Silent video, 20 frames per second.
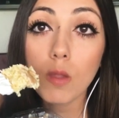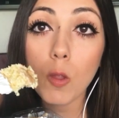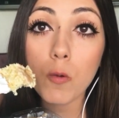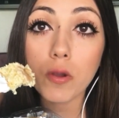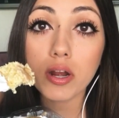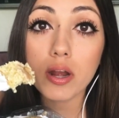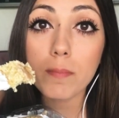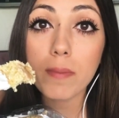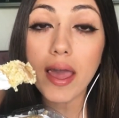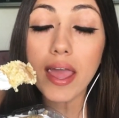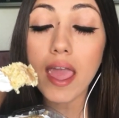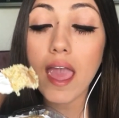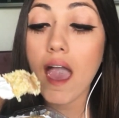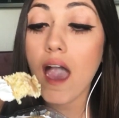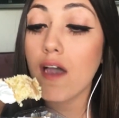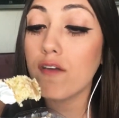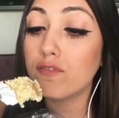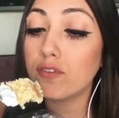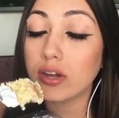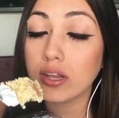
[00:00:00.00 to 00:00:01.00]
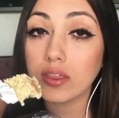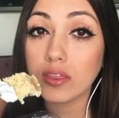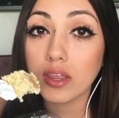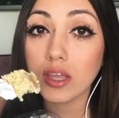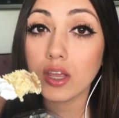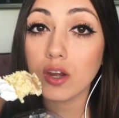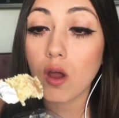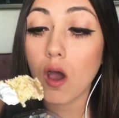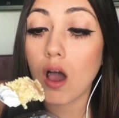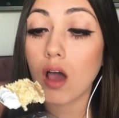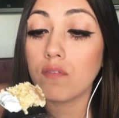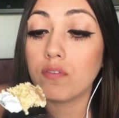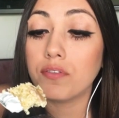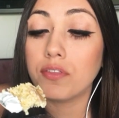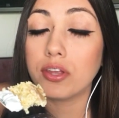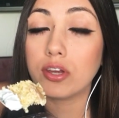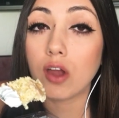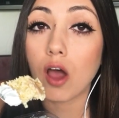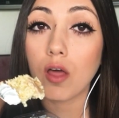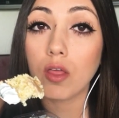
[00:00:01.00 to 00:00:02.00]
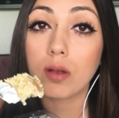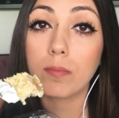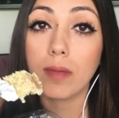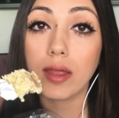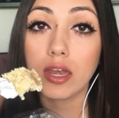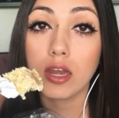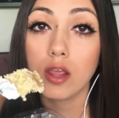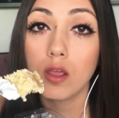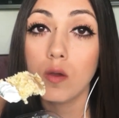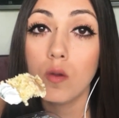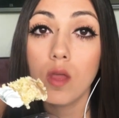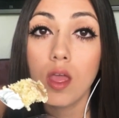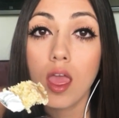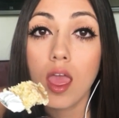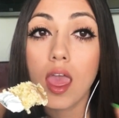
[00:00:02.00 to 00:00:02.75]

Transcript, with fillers: We're gonna buy everything off of the dollar menu,